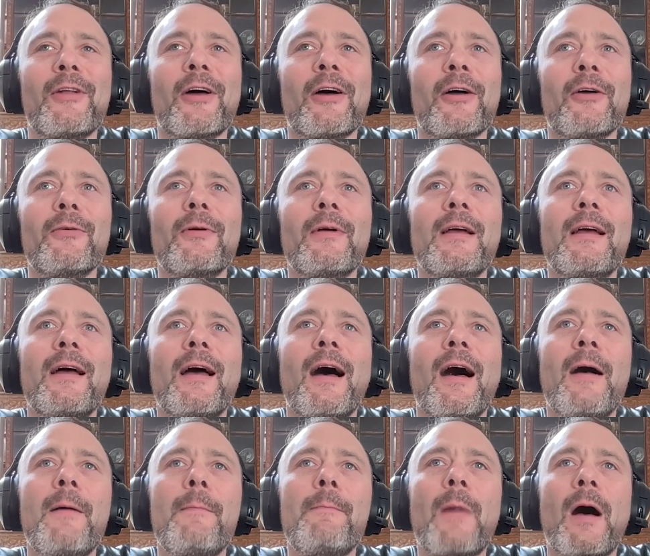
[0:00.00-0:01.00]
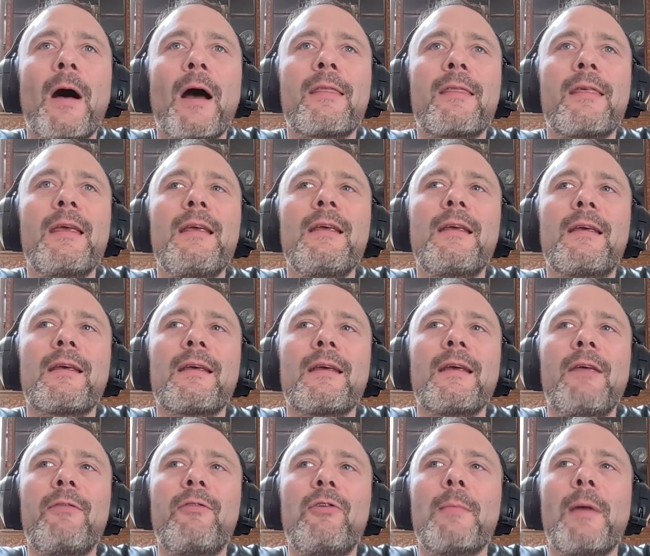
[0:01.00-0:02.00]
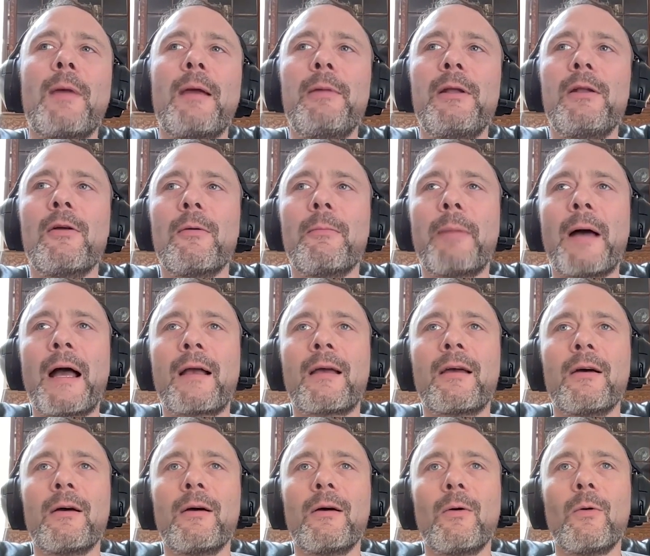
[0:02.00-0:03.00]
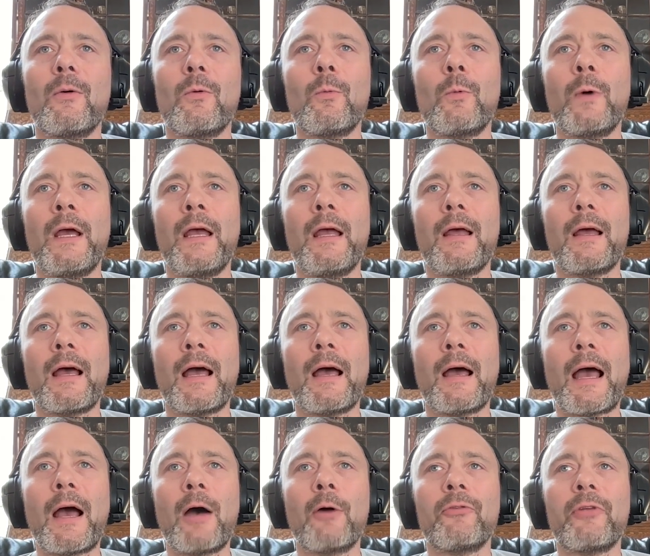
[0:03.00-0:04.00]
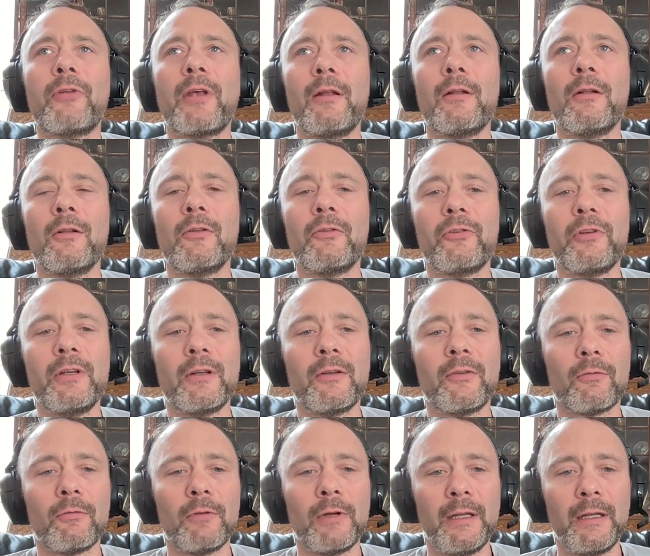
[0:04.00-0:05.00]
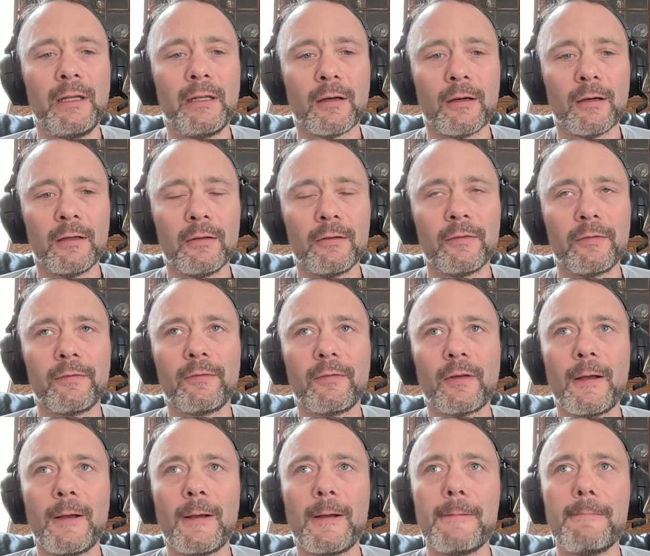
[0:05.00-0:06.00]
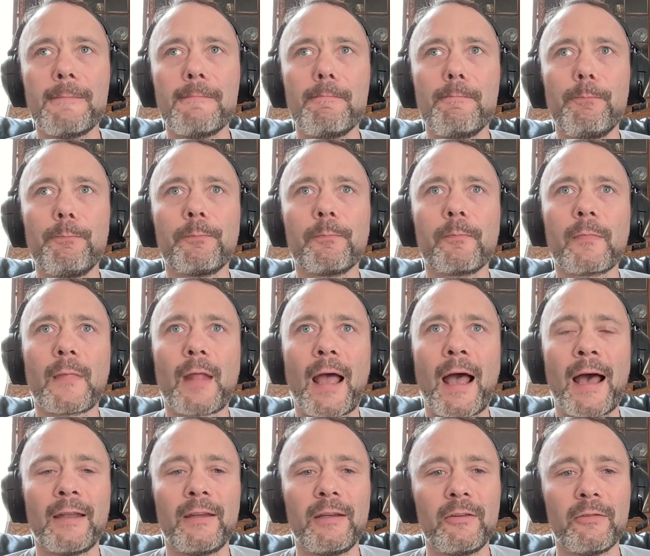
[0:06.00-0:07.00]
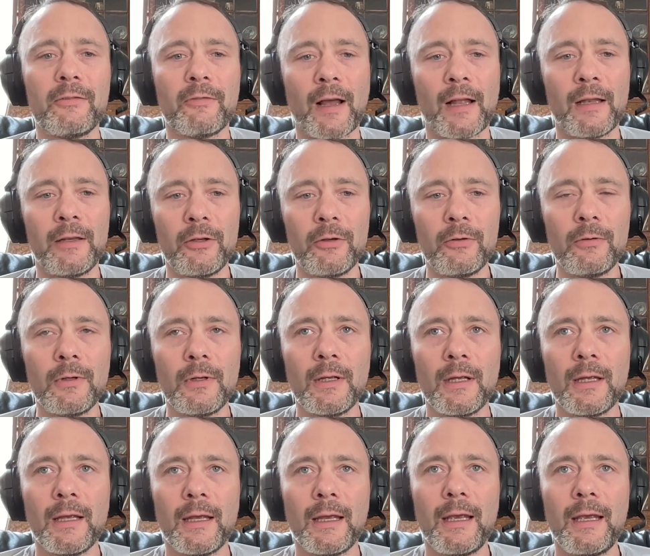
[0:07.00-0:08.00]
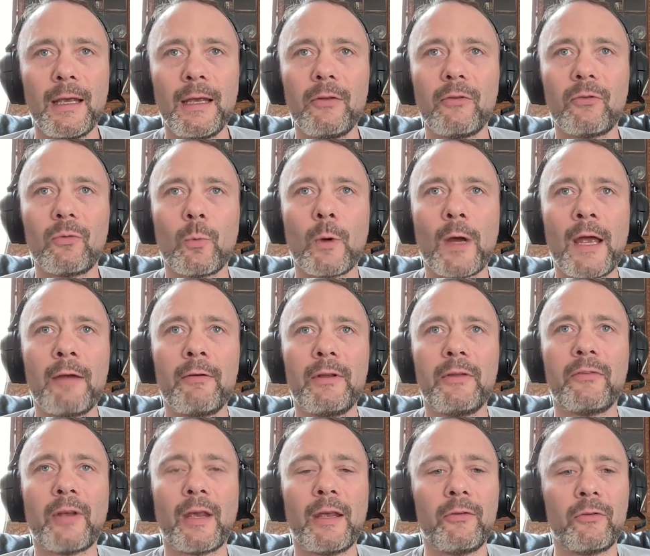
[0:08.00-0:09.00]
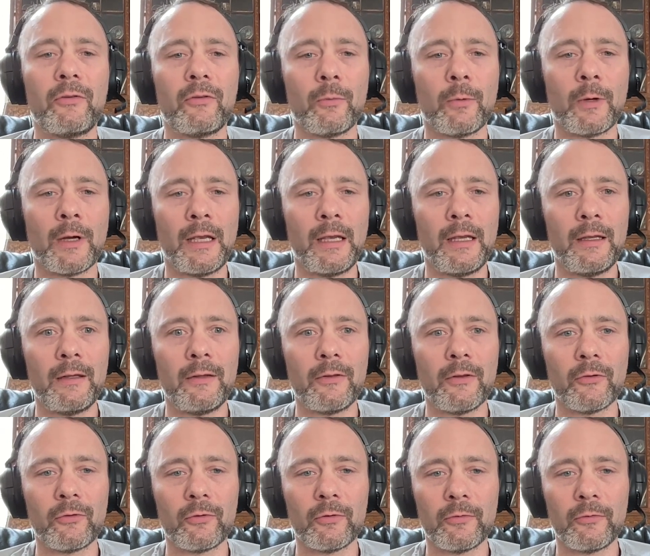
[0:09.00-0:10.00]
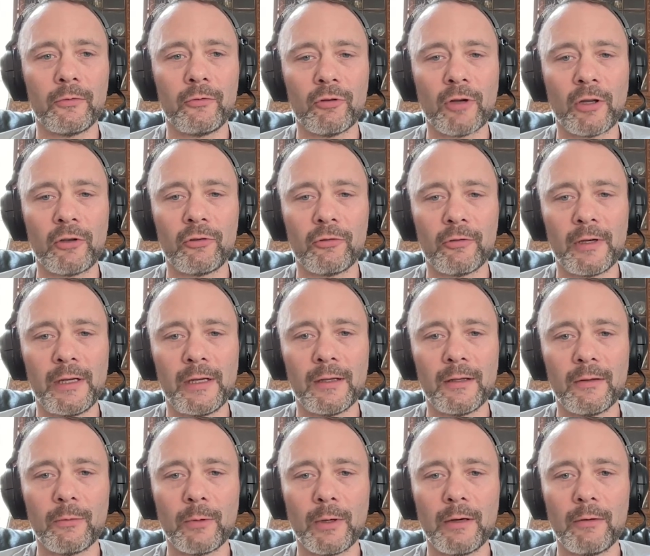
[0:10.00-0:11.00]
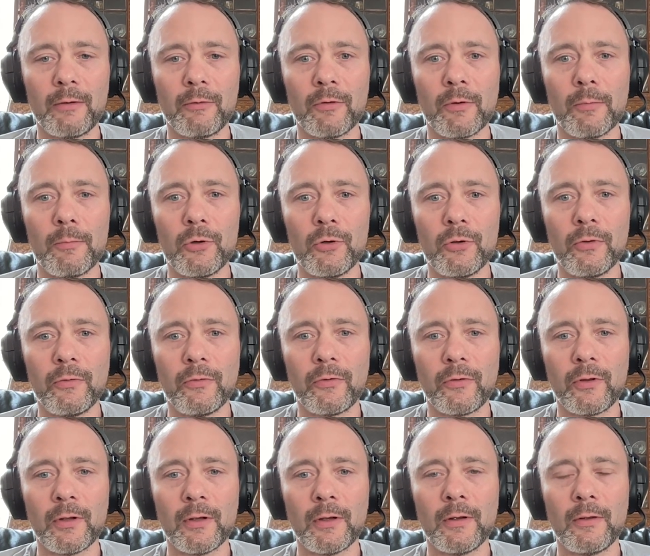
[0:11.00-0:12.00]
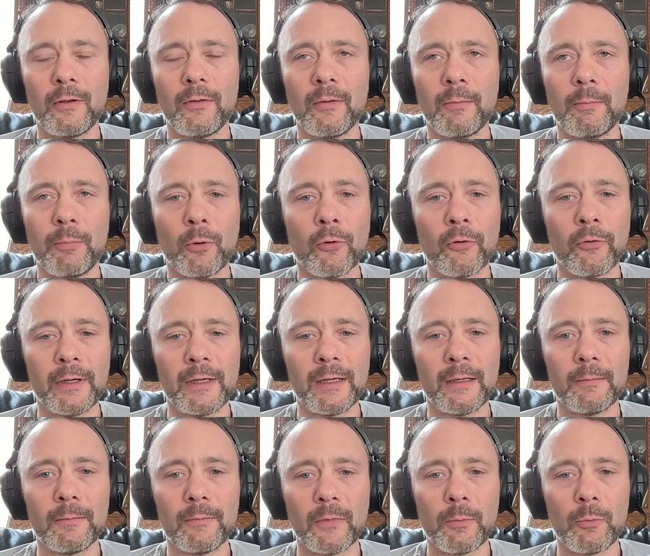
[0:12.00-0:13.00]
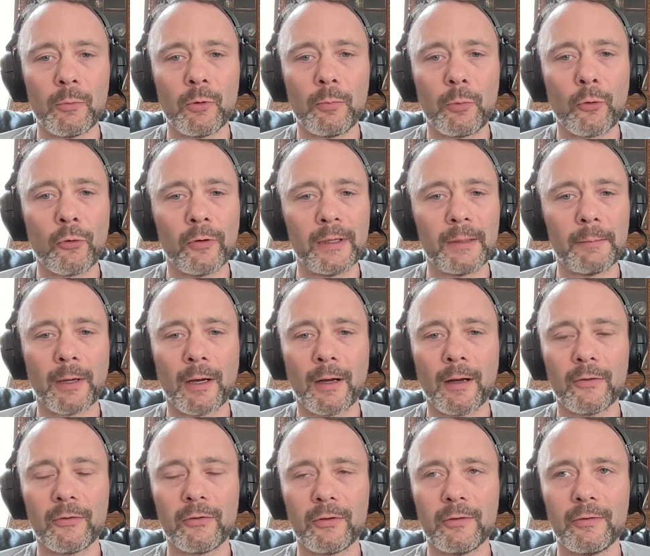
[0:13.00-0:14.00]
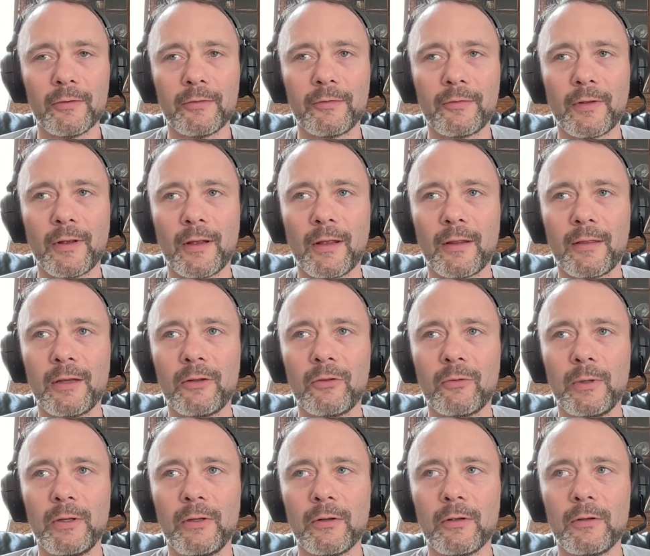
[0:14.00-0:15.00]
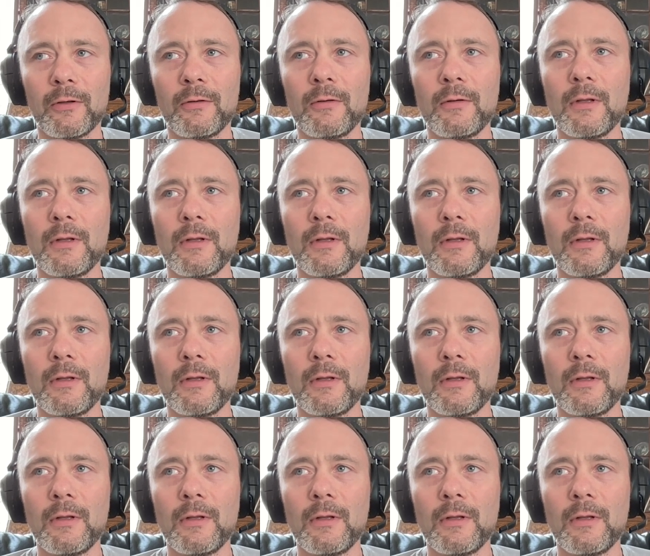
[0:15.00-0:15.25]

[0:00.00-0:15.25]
know. I think if you maybe look back at how technology has really kind of added value, it's where it takes away the sort of drudgery and where it removes the more boring parts of things that we do.